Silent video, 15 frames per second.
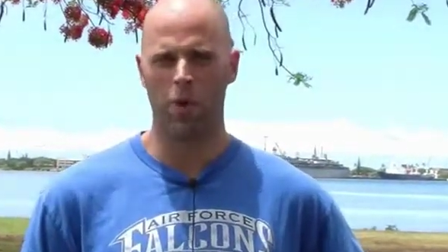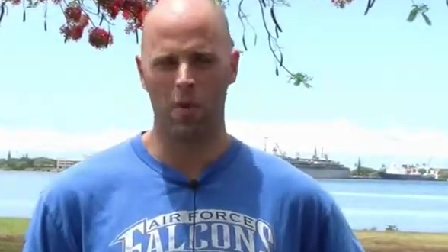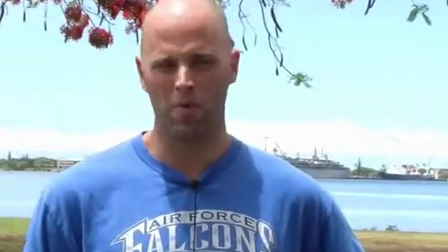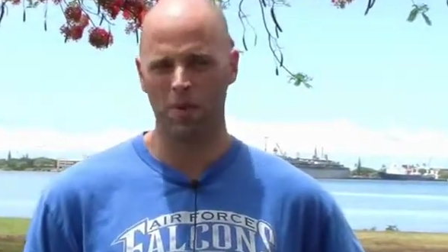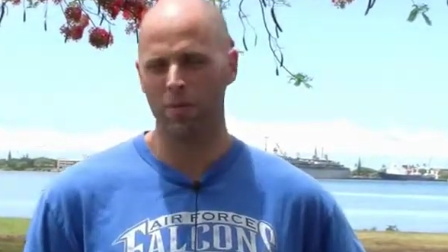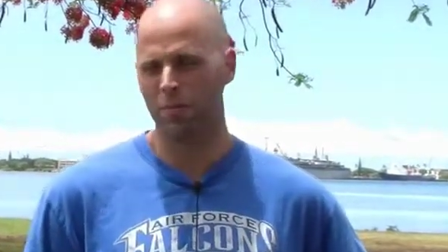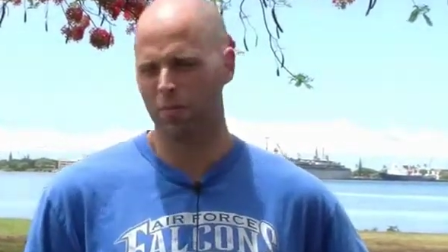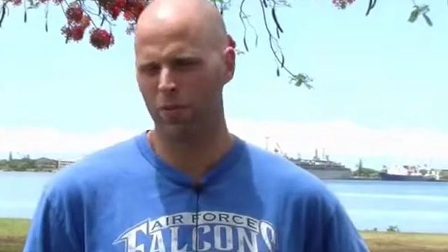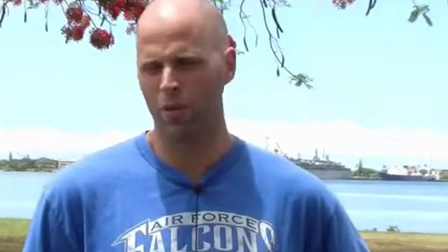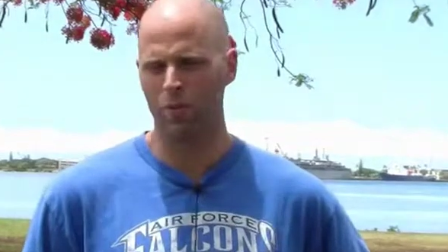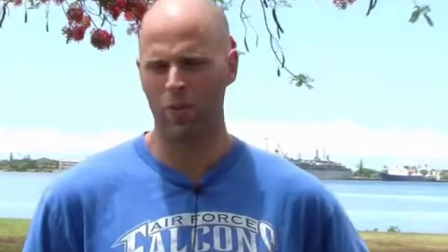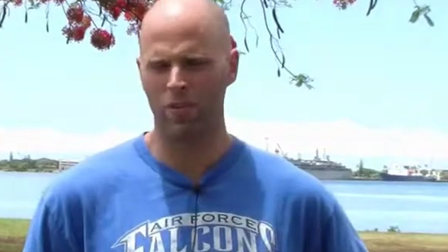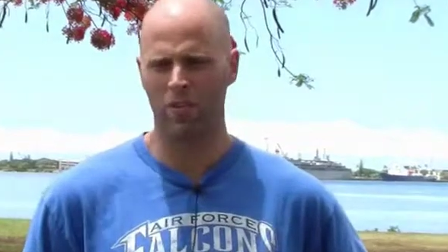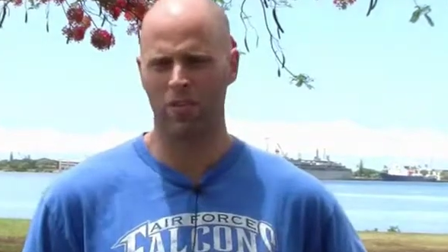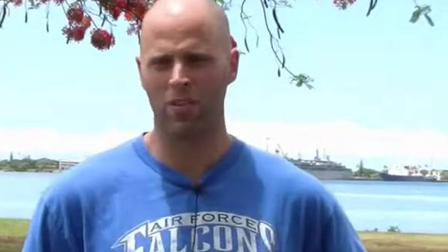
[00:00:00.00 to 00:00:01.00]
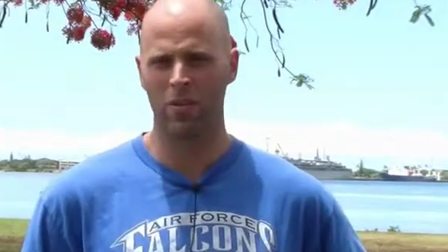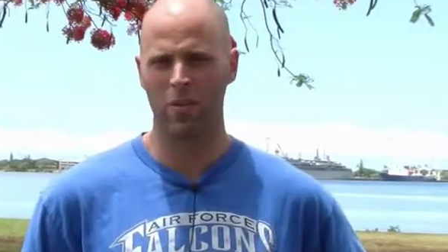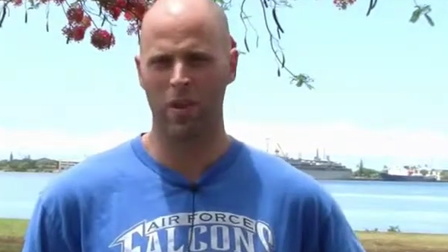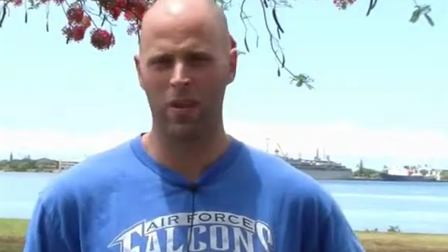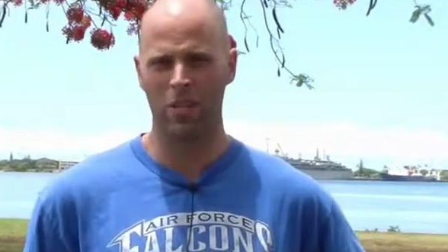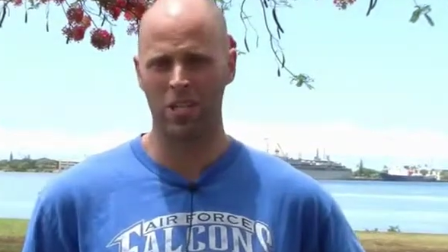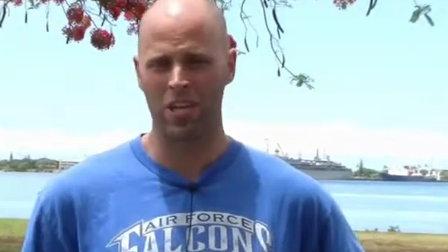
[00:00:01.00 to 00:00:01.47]
I'm in a pretty physically
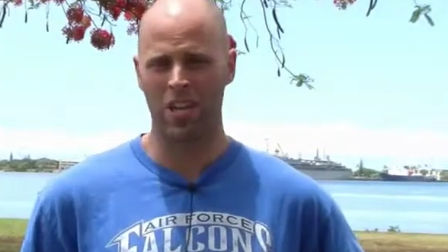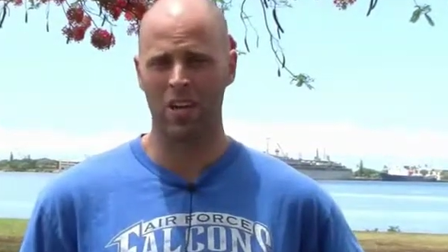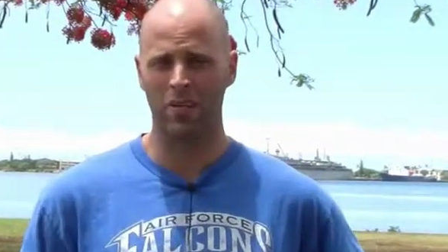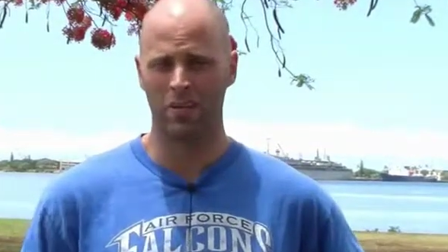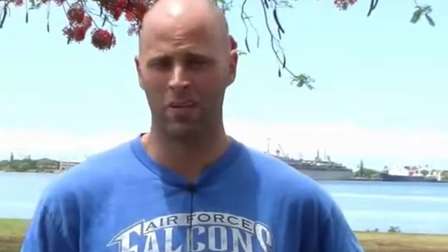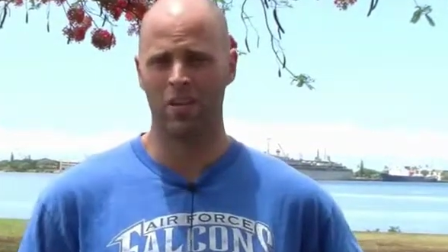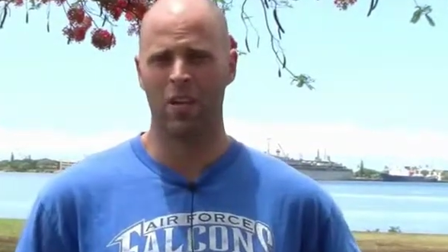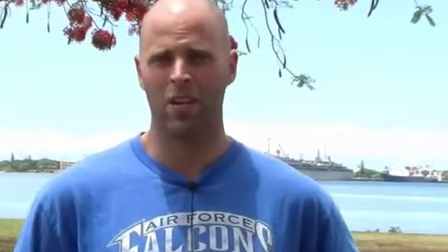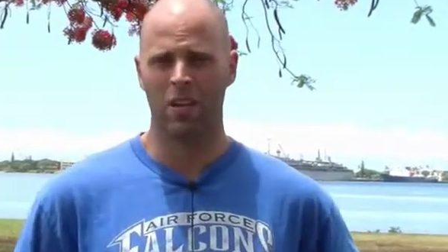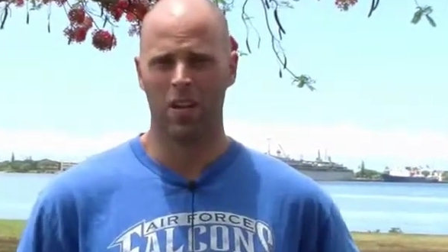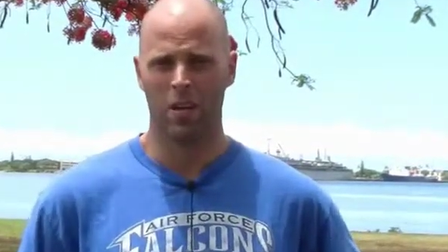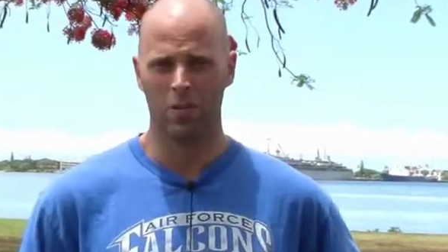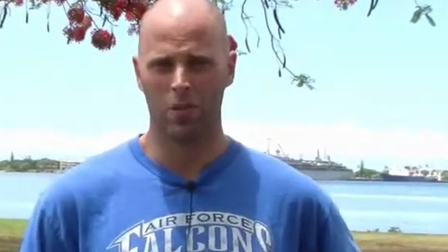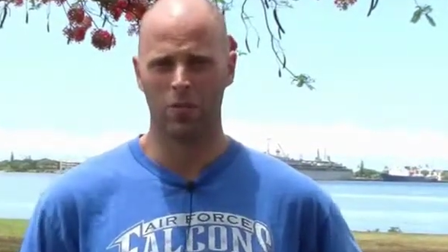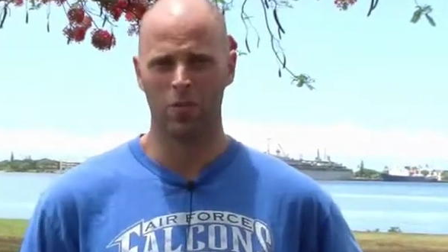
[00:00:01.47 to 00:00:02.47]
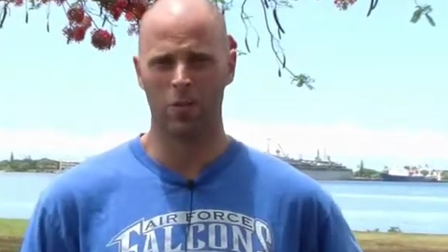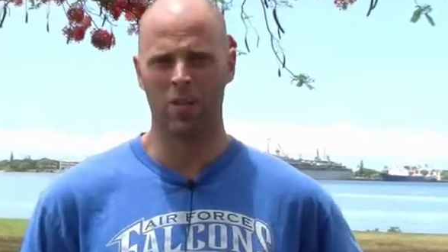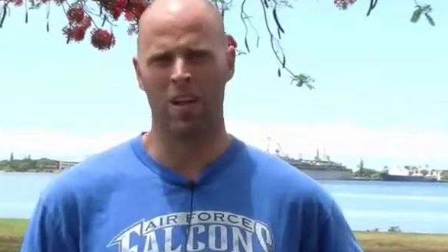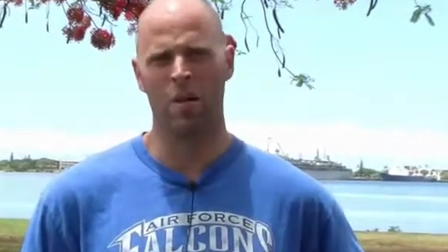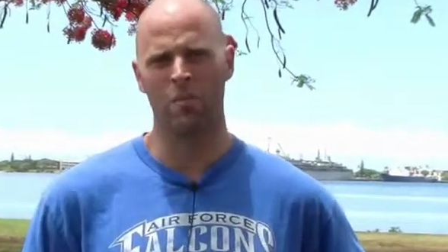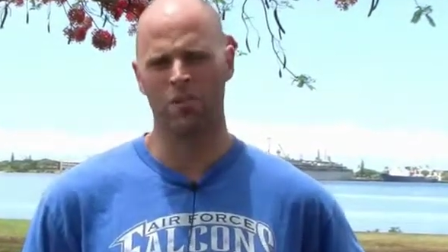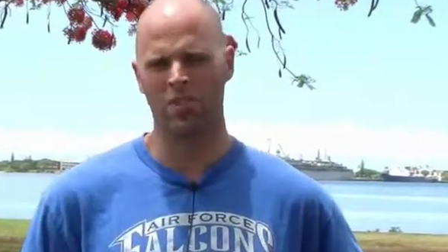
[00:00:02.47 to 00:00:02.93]
demanding job, and I'm able to
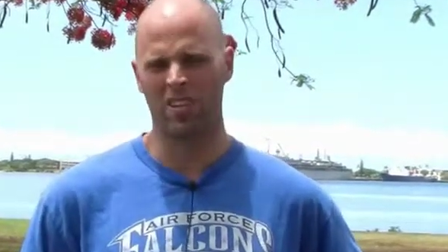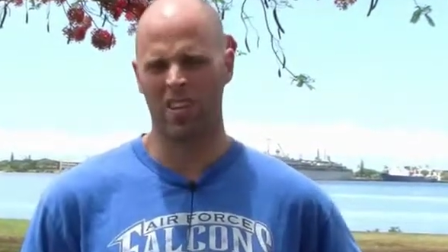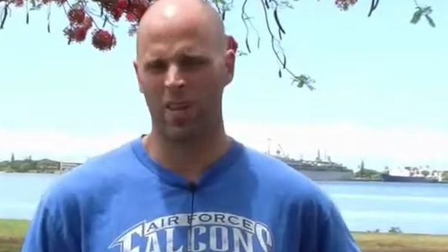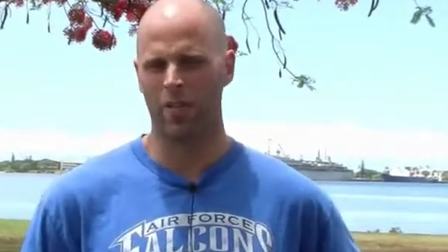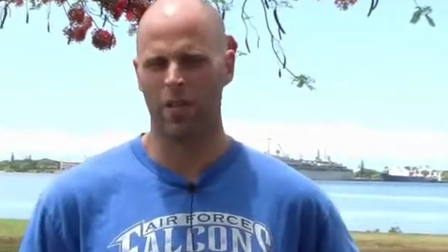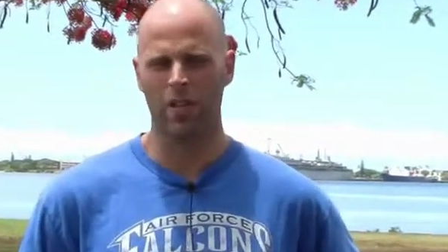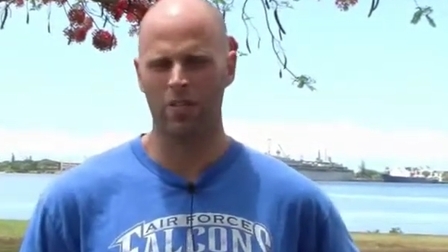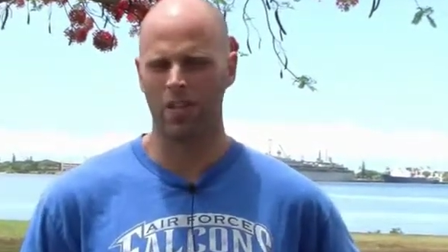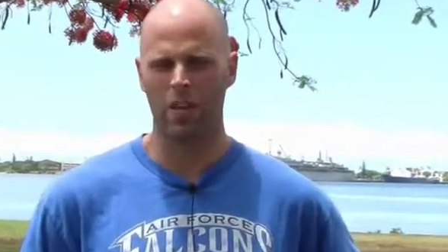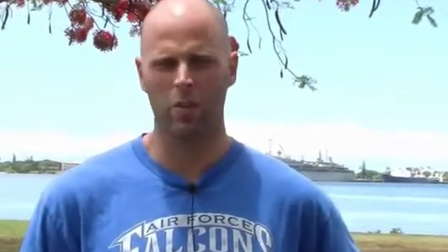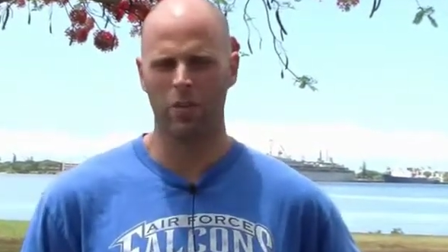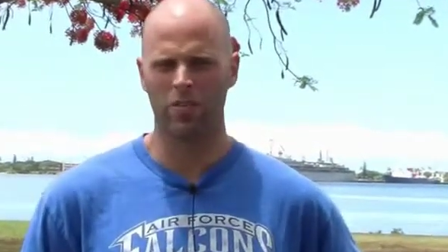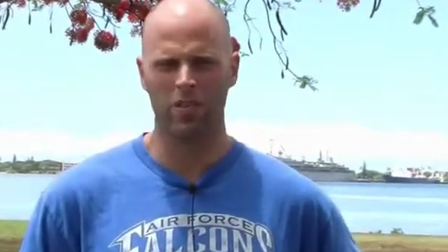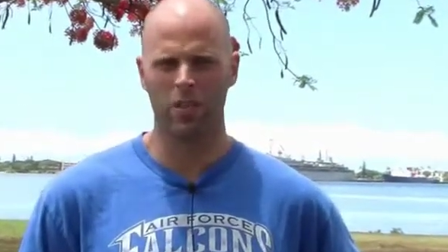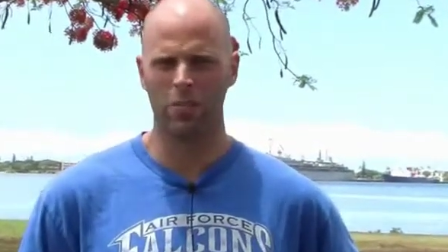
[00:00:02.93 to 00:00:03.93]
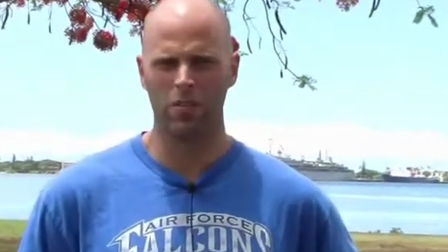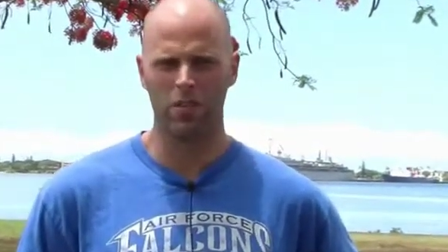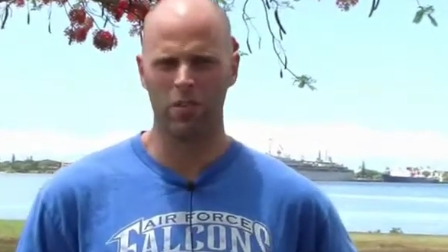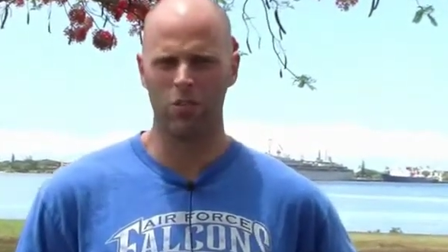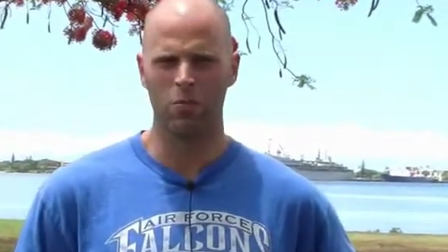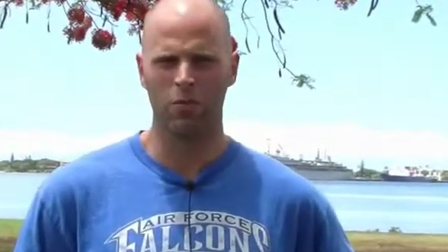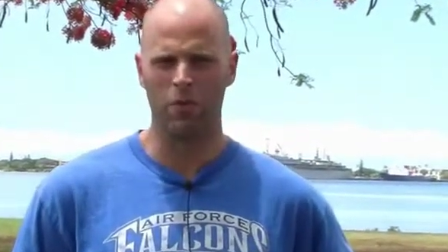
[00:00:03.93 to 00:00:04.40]
accomplish a lot of things that I wasn't able to
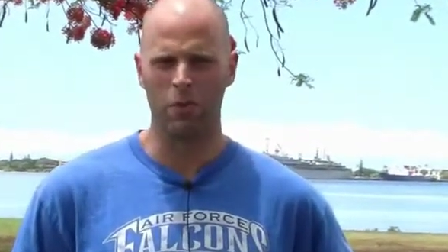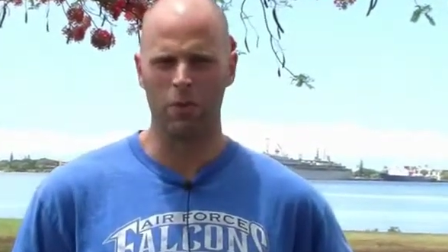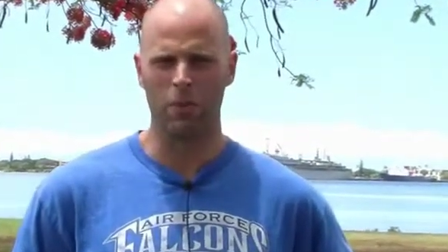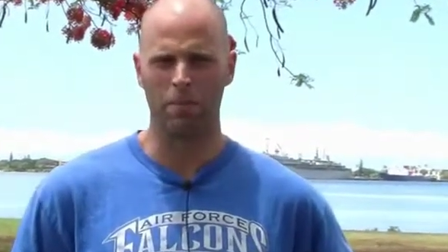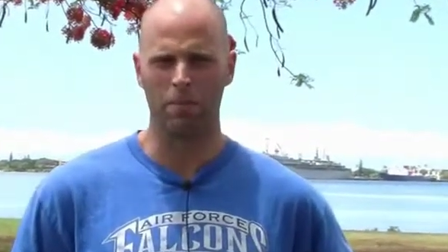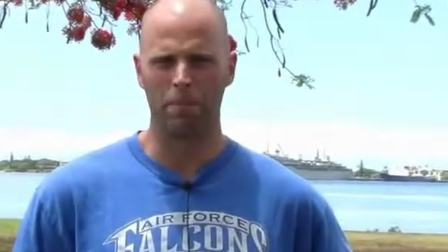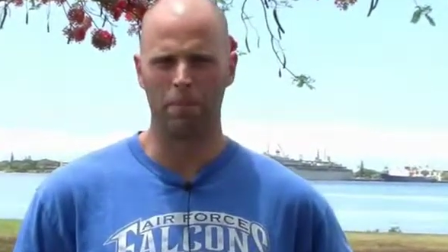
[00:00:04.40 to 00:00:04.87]
do before.